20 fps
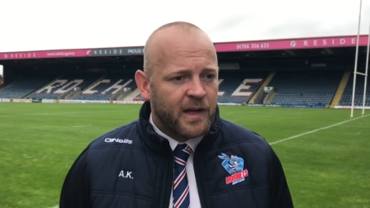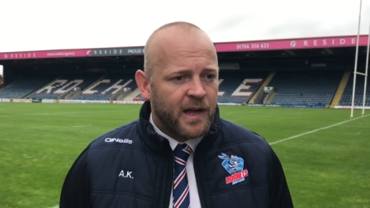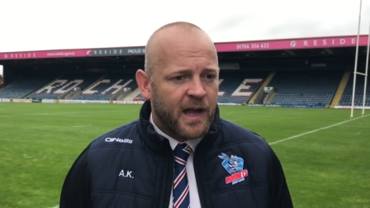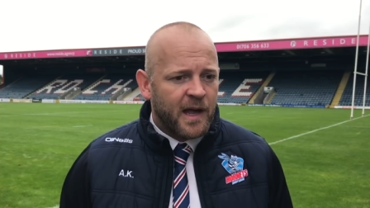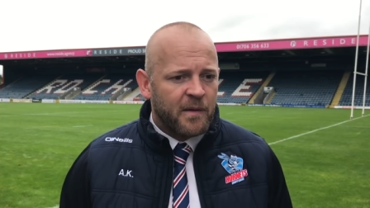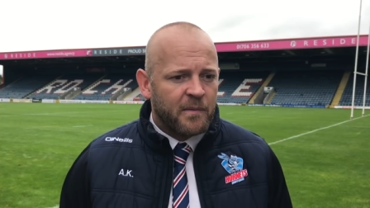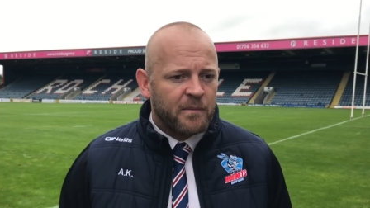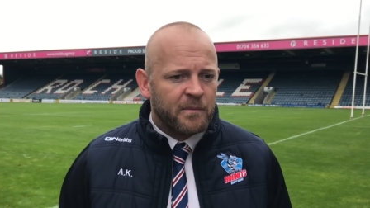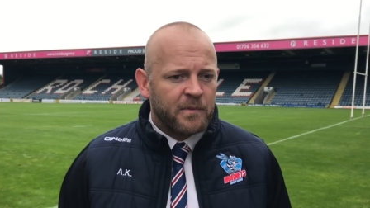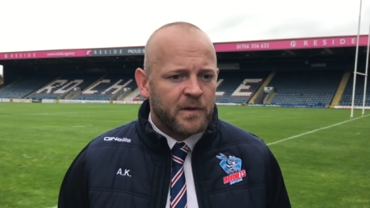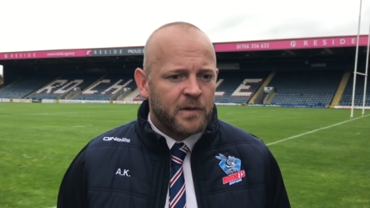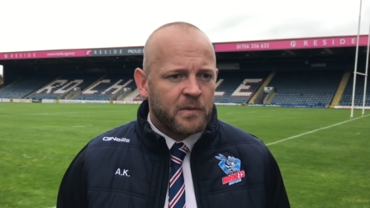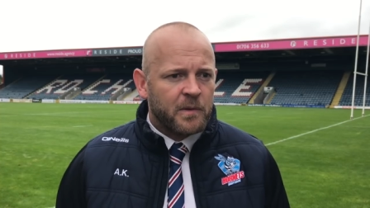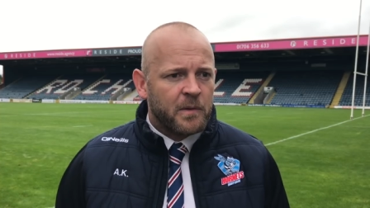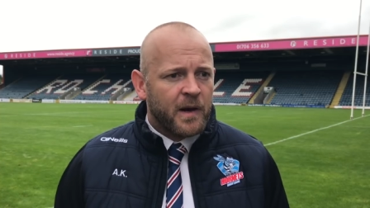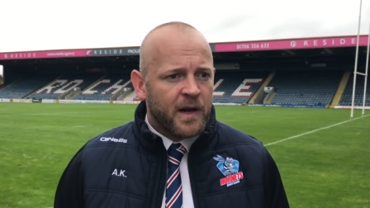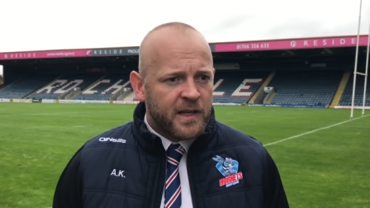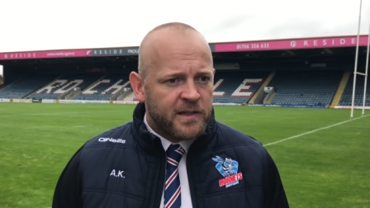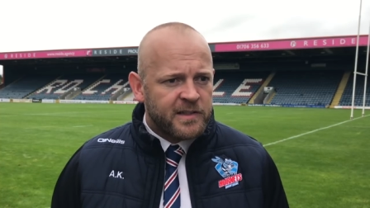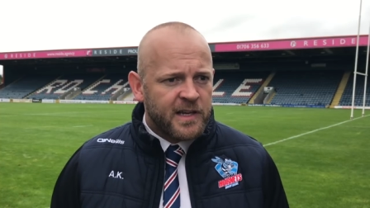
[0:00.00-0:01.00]
Um, you know,
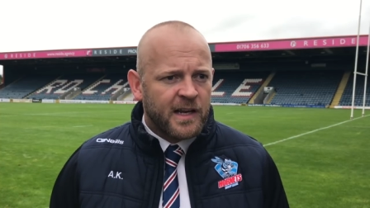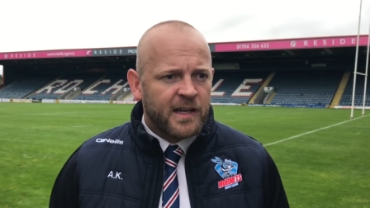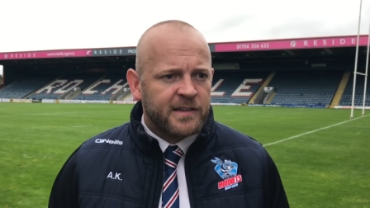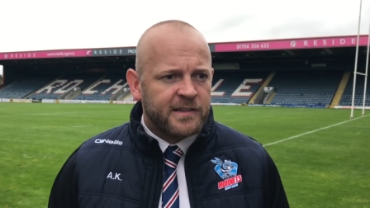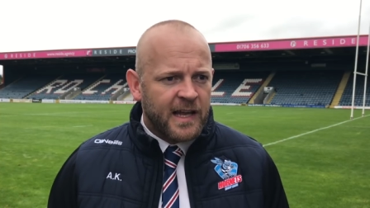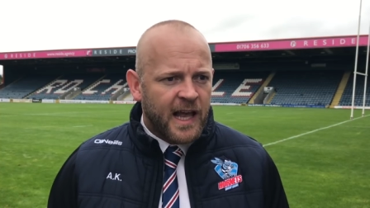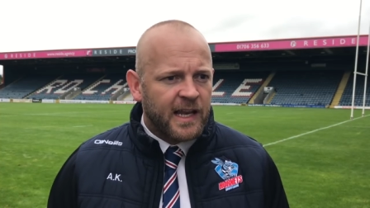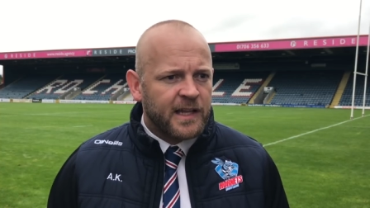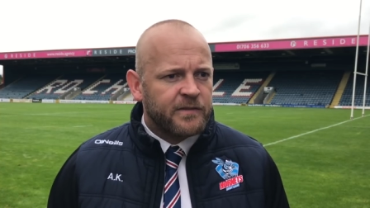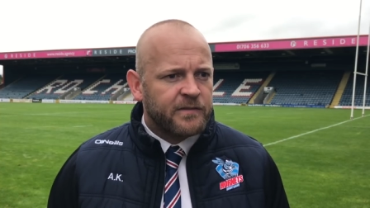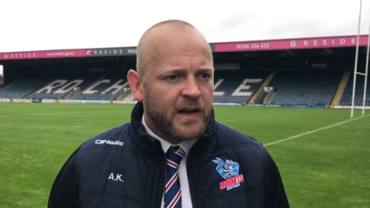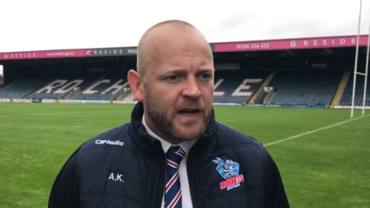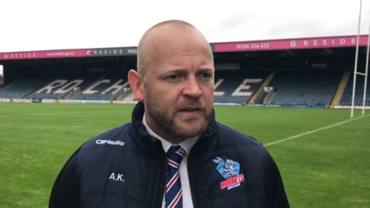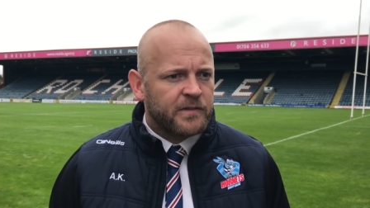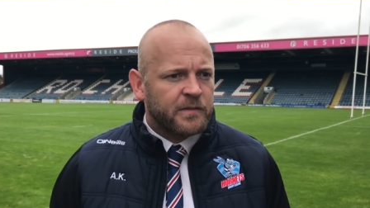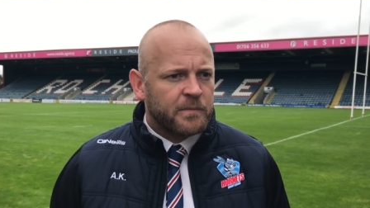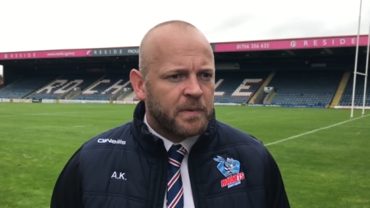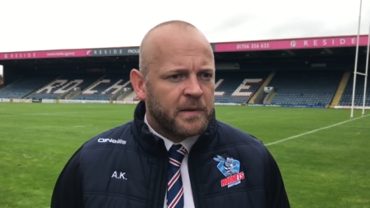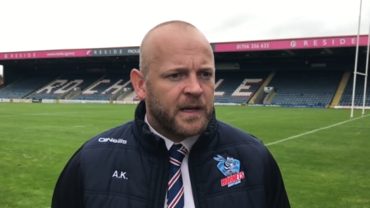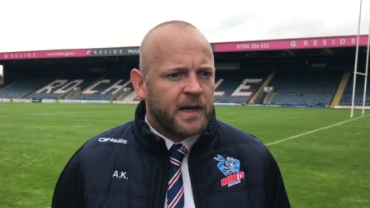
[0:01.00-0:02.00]
we went and challenged
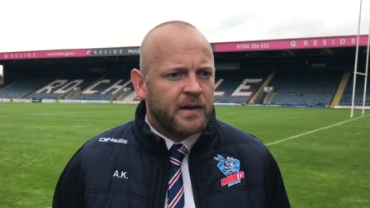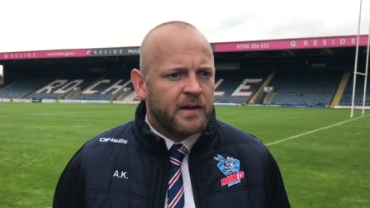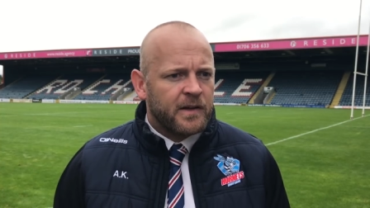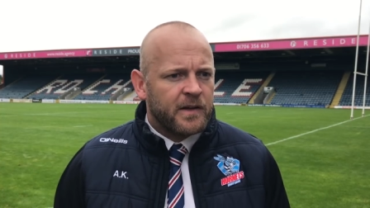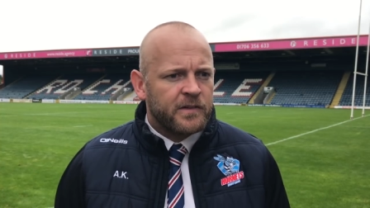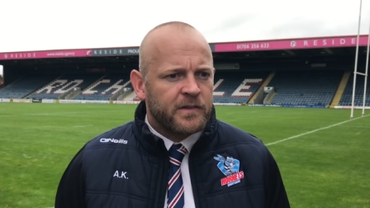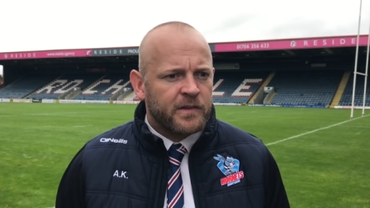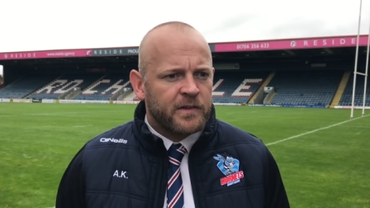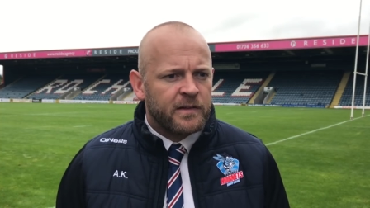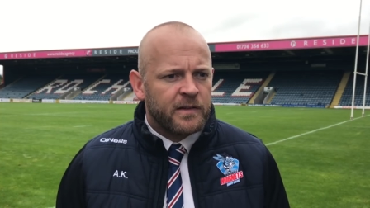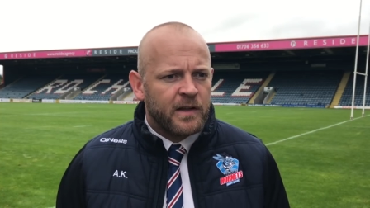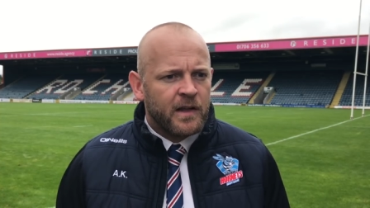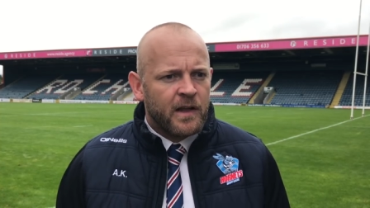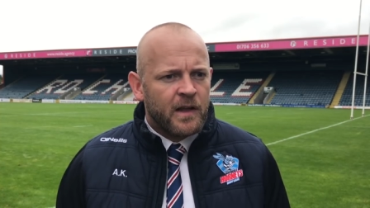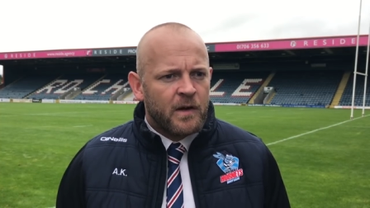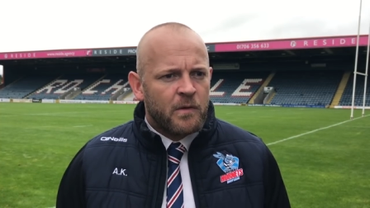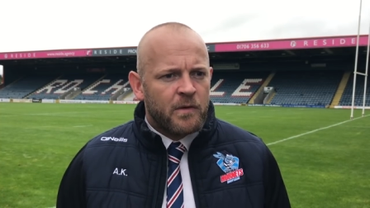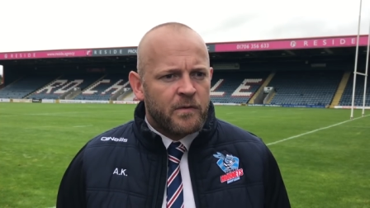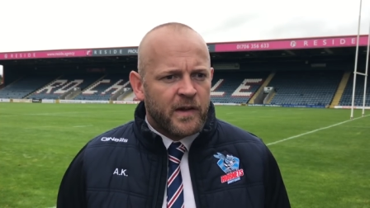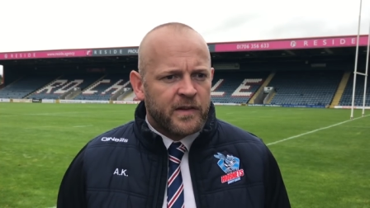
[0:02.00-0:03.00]
Halifax for periods, and
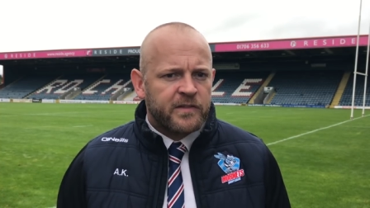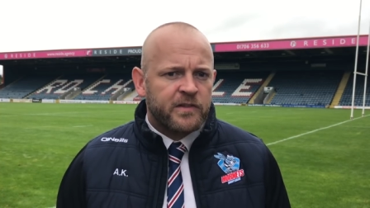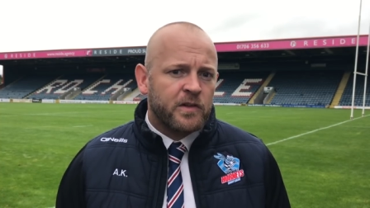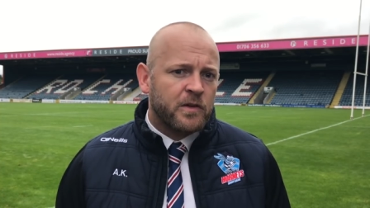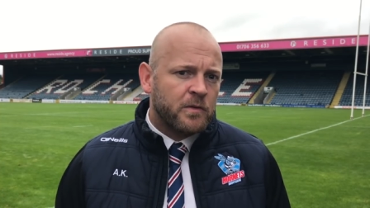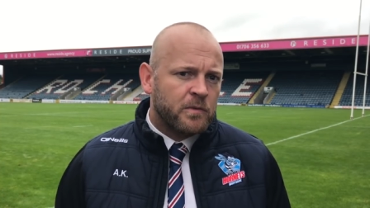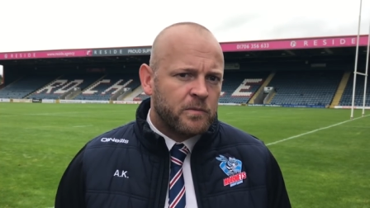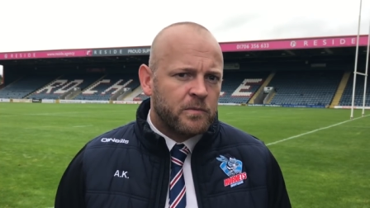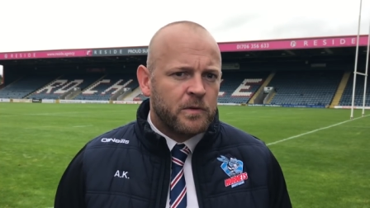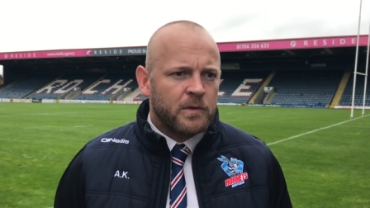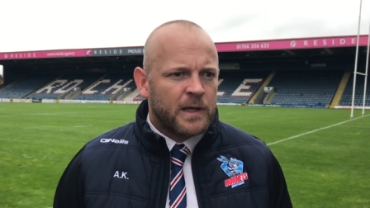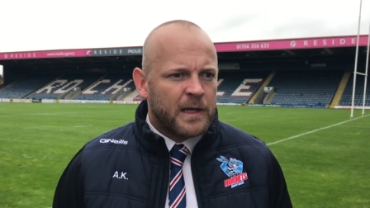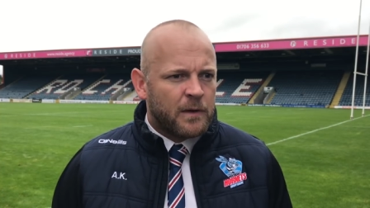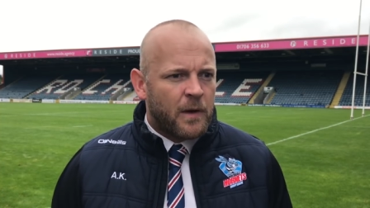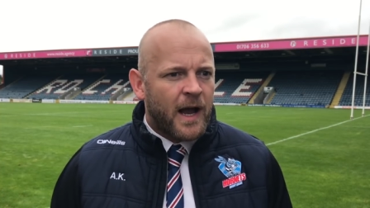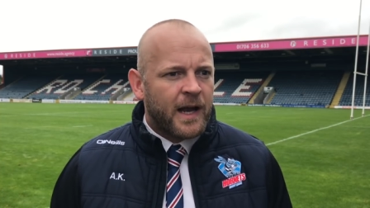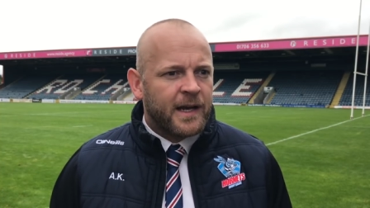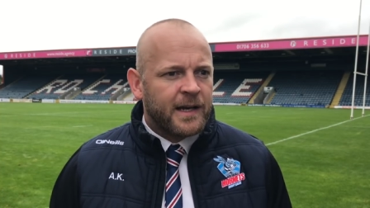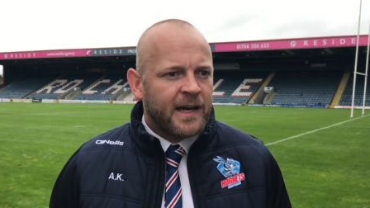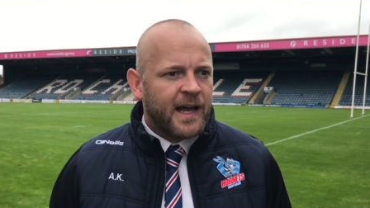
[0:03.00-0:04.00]
we've had two you
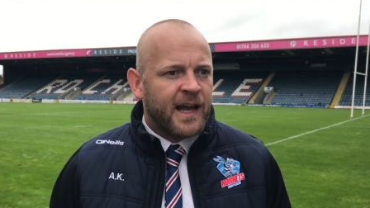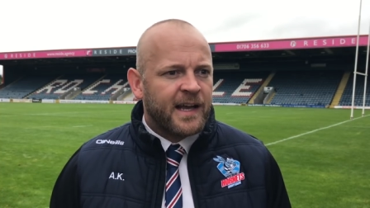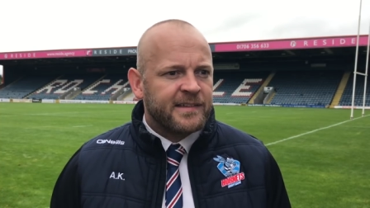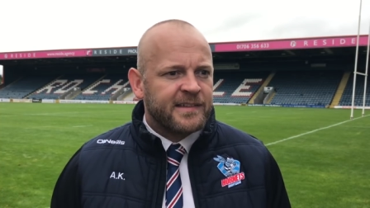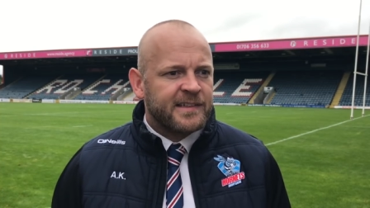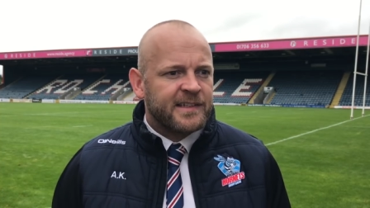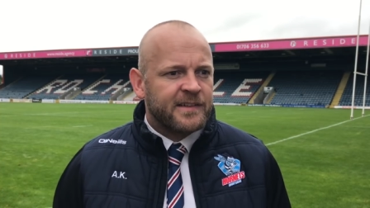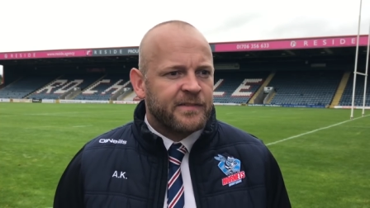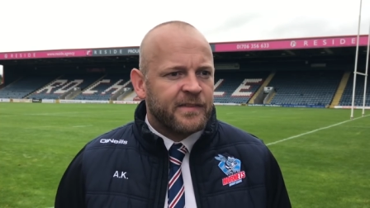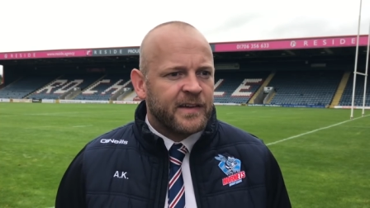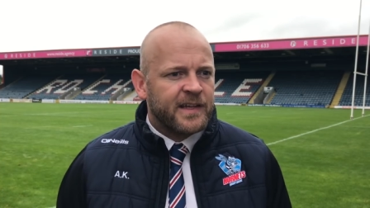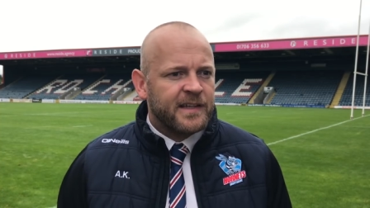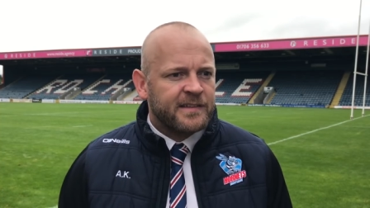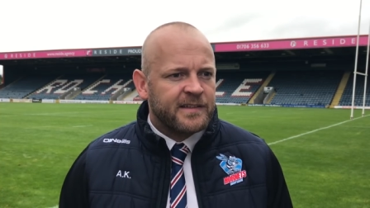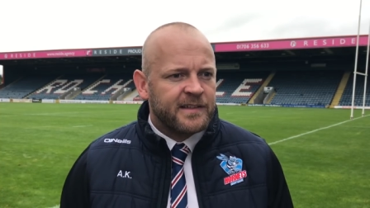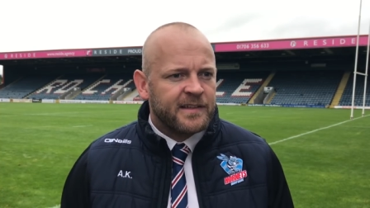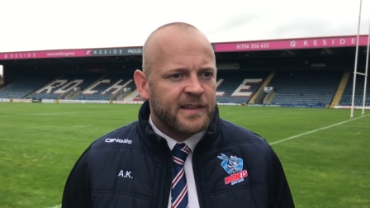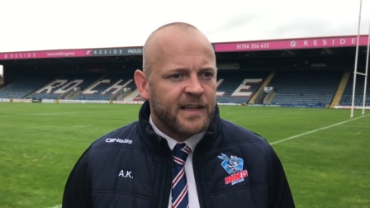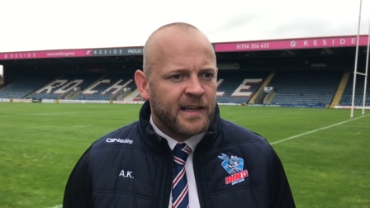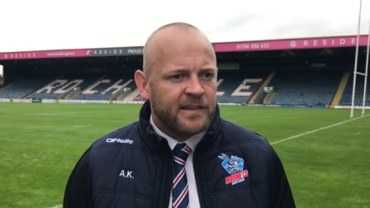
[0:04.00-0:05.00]
know agonising
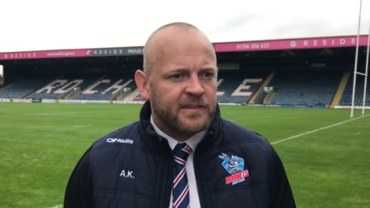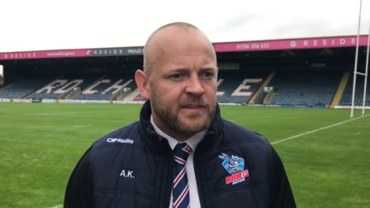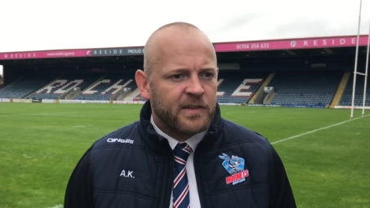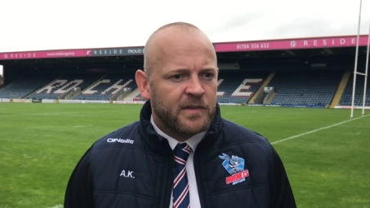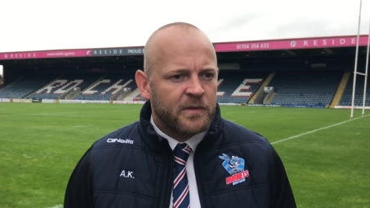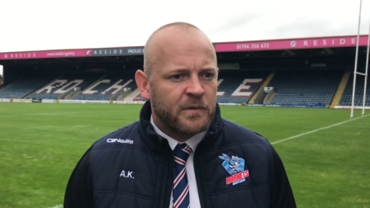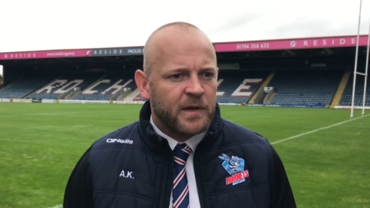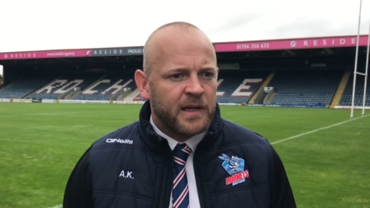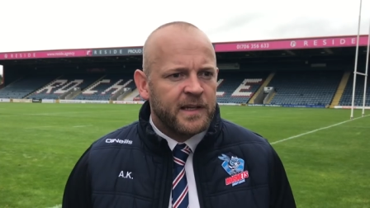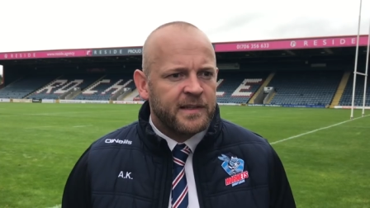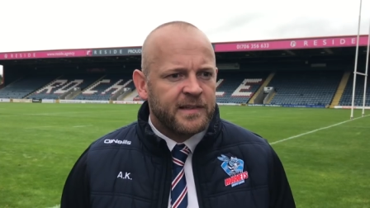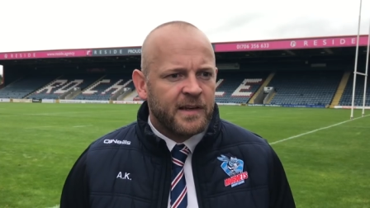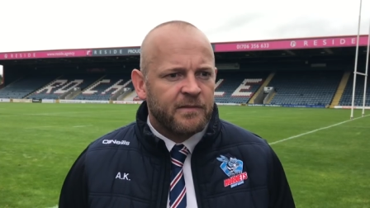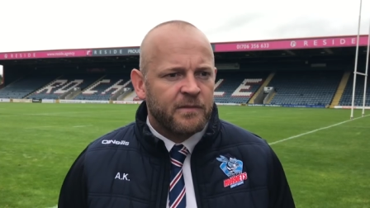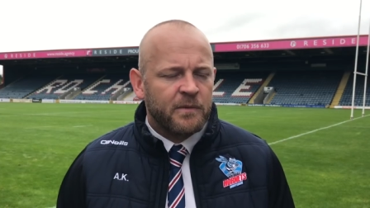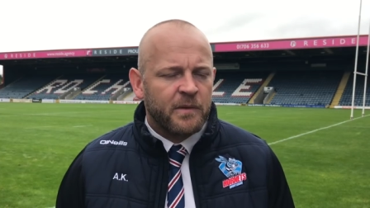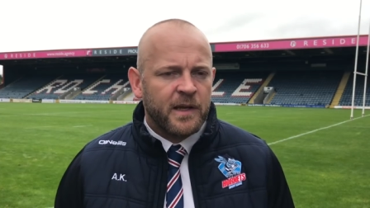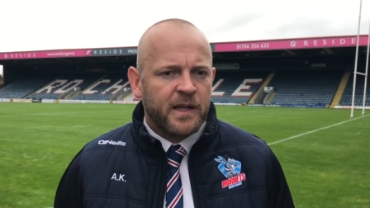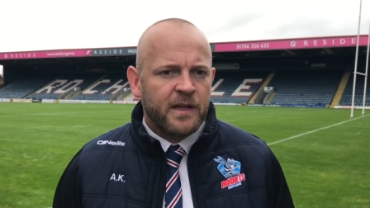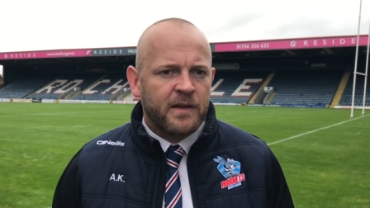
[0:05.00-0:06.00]
defeats in the last two weeks,
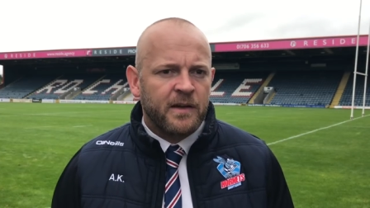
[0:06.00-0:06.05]
haven't we?